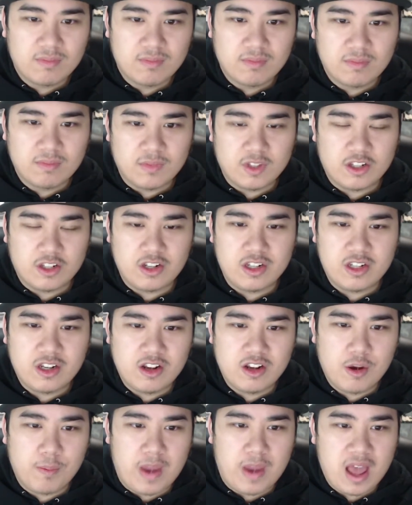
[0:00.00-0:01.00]
So this is
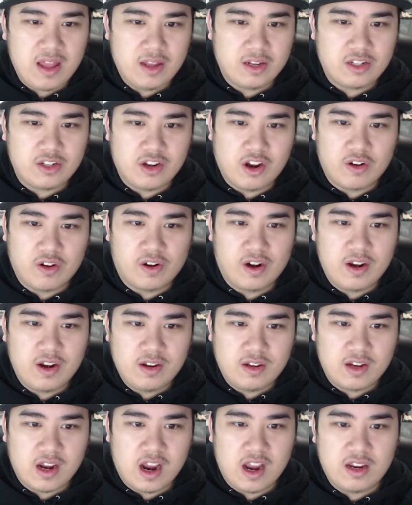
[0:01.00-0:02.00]
another ballad song, right?
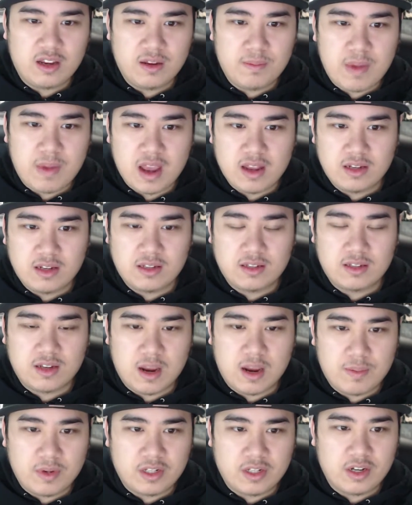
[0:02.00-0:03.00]
Kinda ballad type
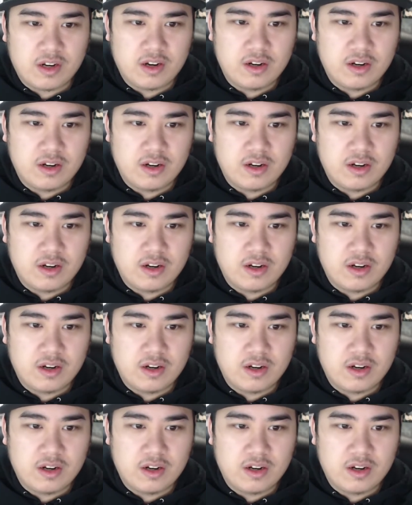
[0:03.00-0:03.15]
of song.